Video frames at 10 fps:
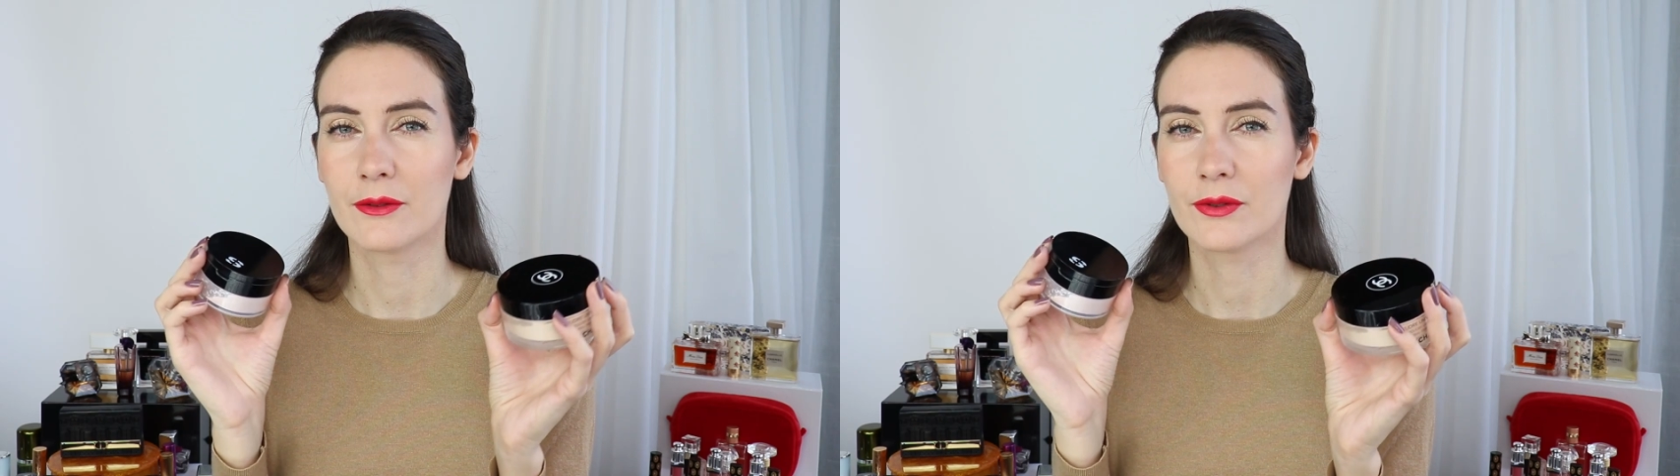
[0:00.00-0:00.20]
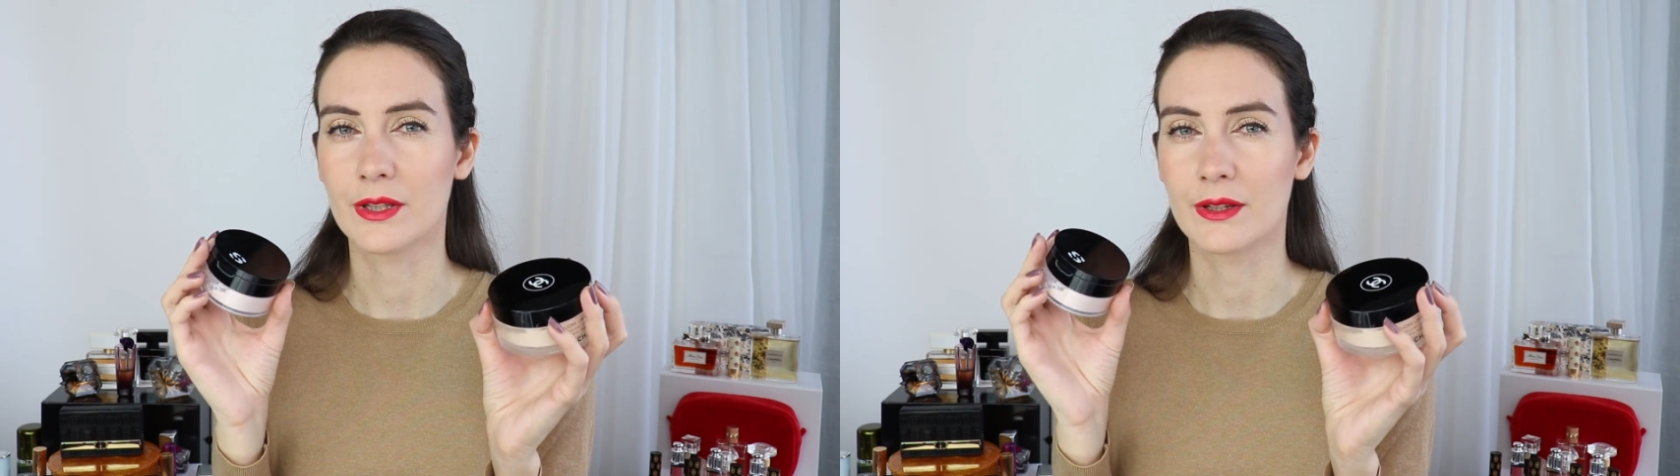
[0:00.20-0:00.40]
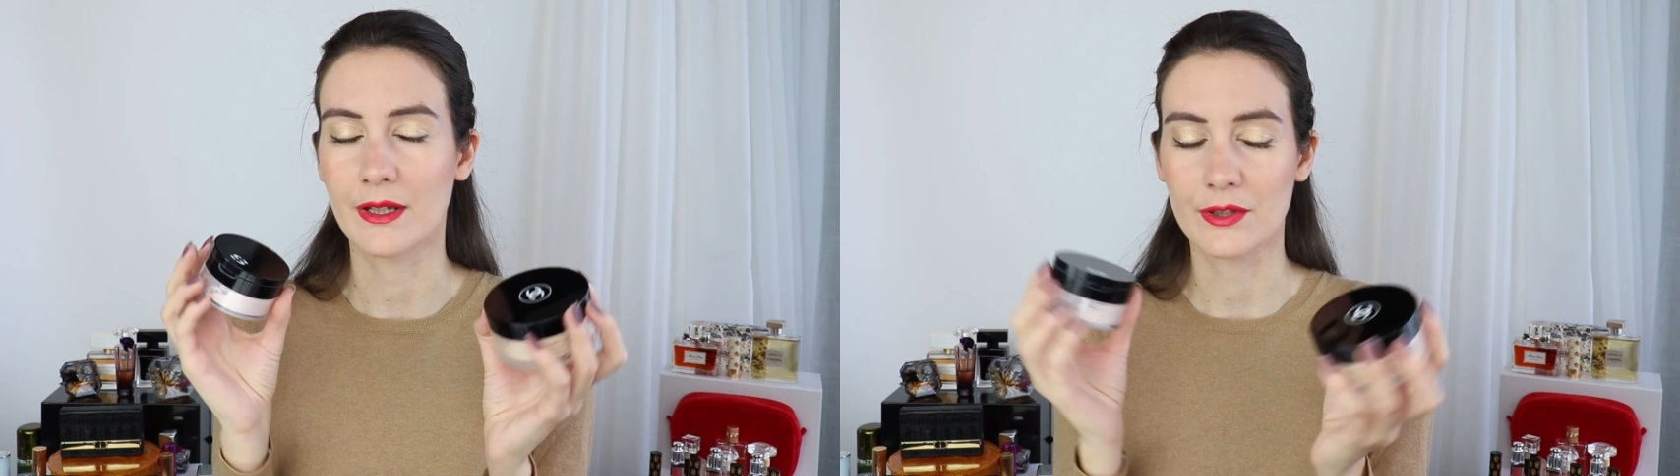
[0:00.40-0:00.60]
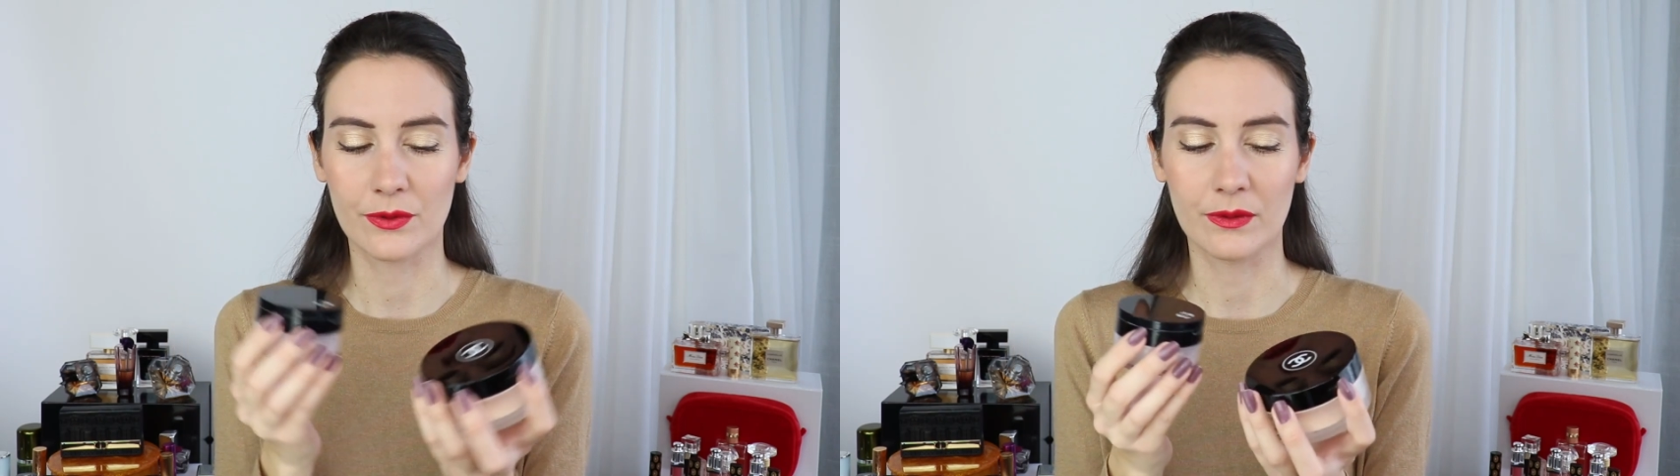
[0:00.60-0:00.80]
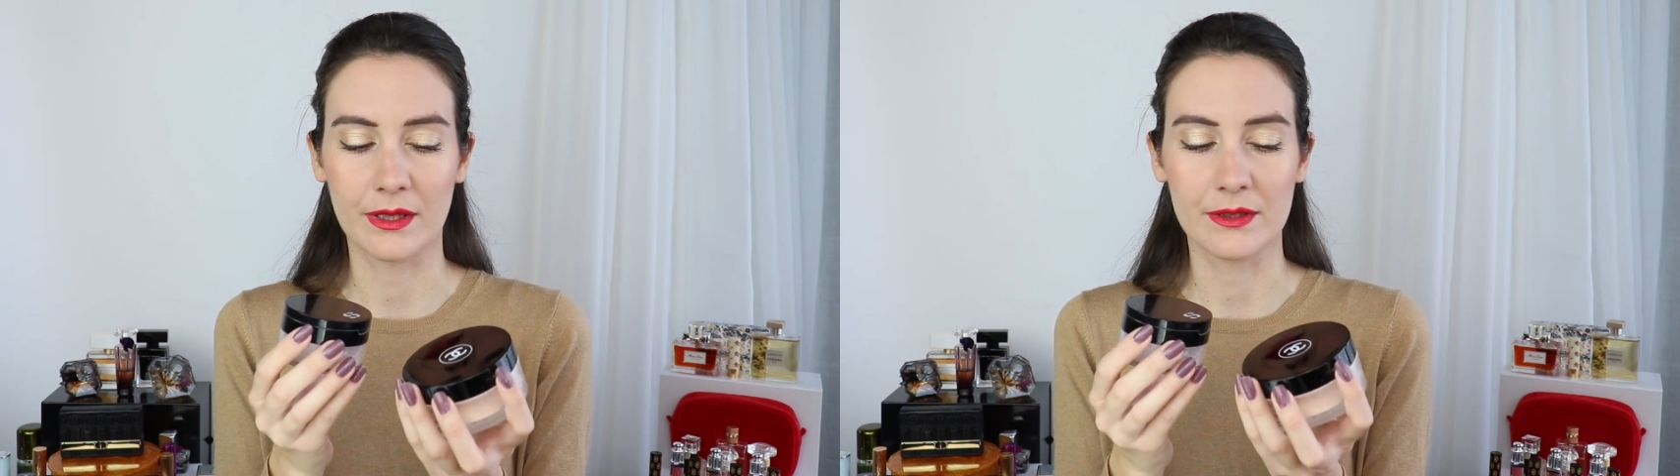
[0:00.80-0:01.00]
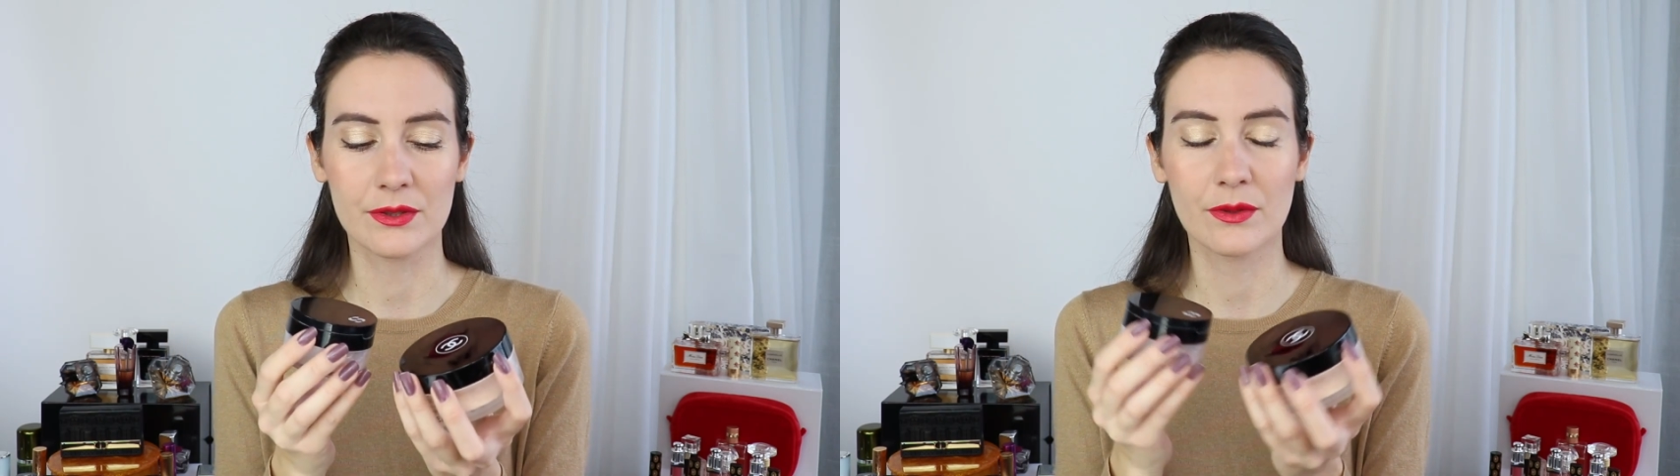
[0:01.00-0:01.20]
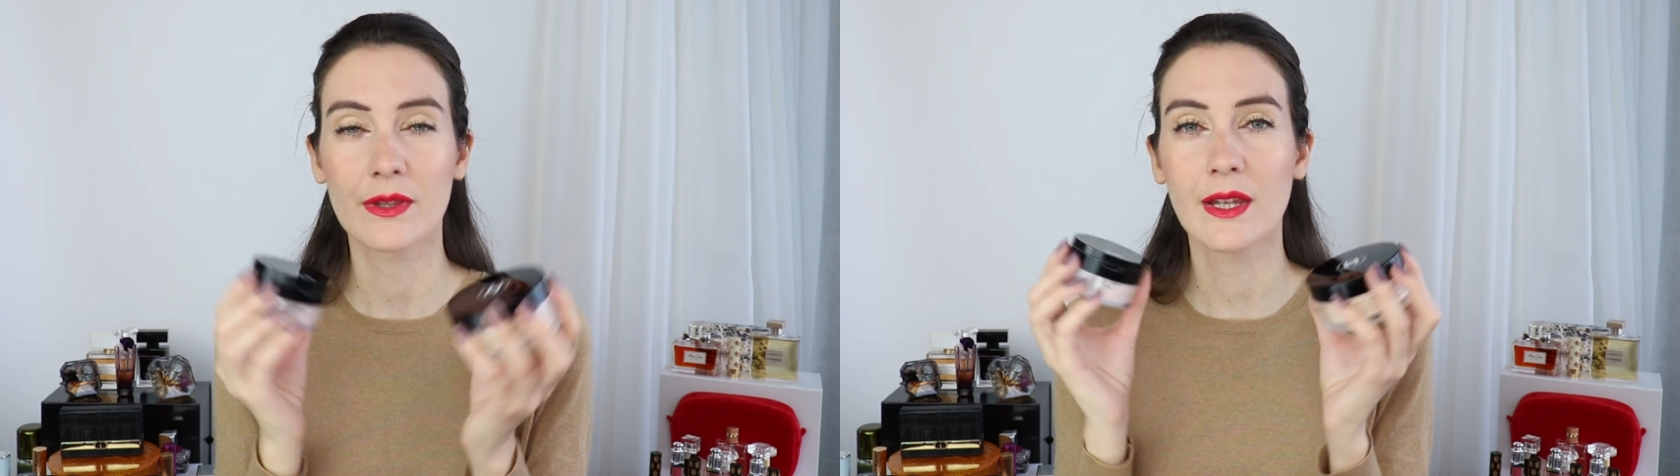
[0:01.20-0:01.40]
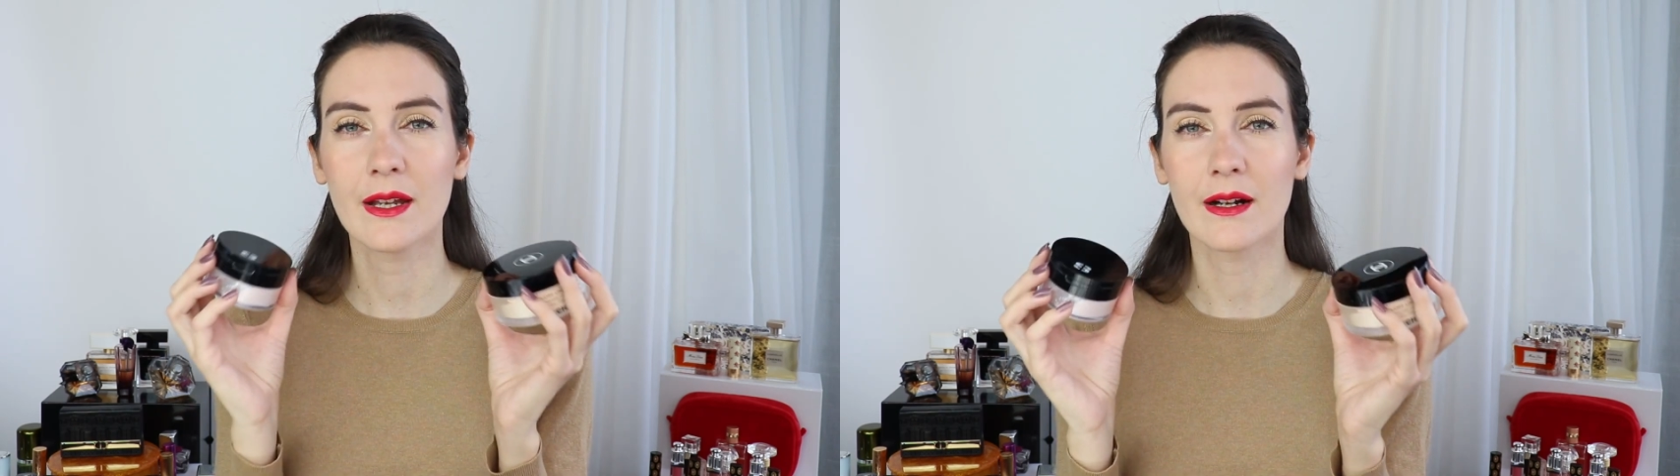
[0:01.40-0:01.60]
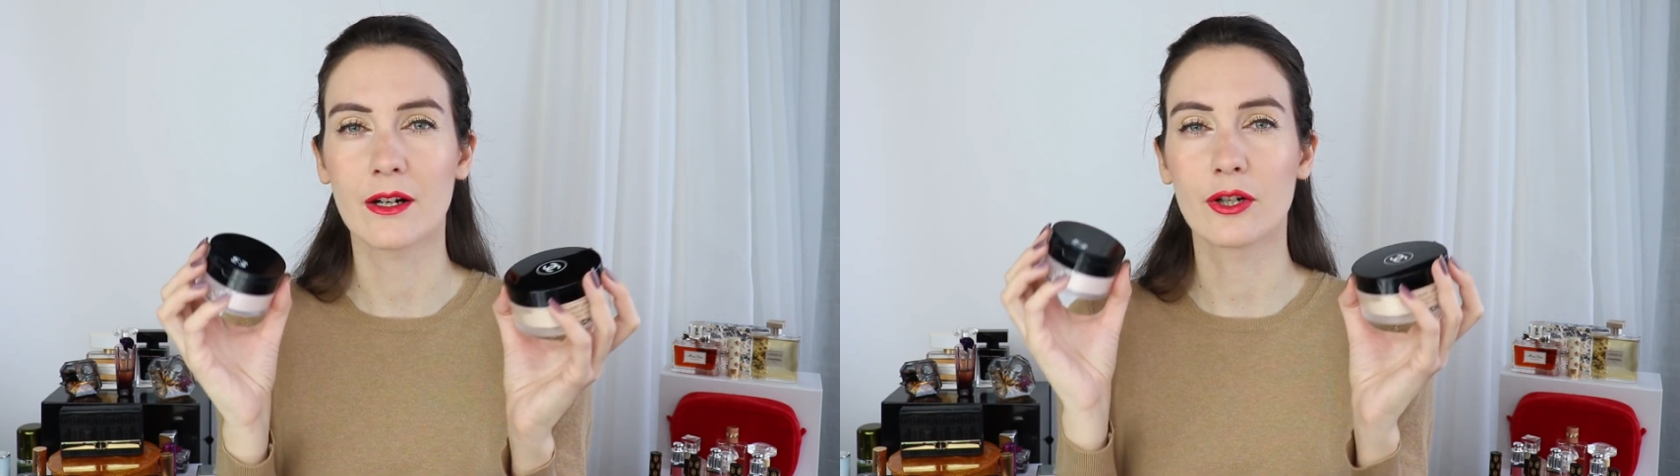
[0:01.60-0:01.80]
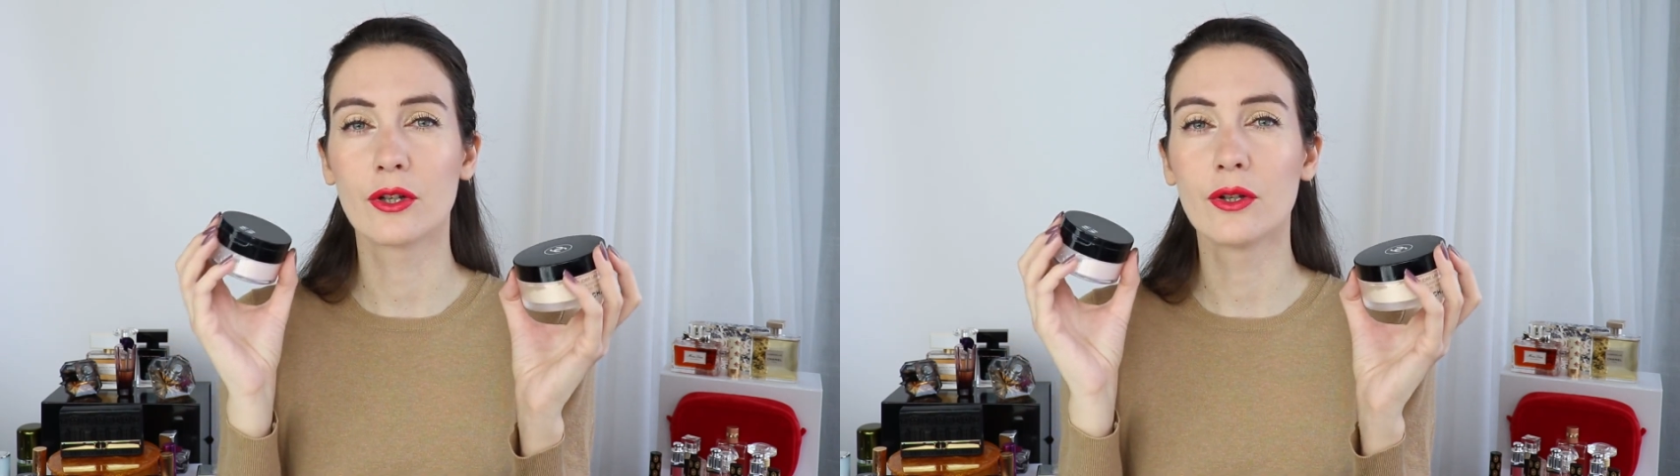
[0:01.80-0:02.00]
look in natural light. So they are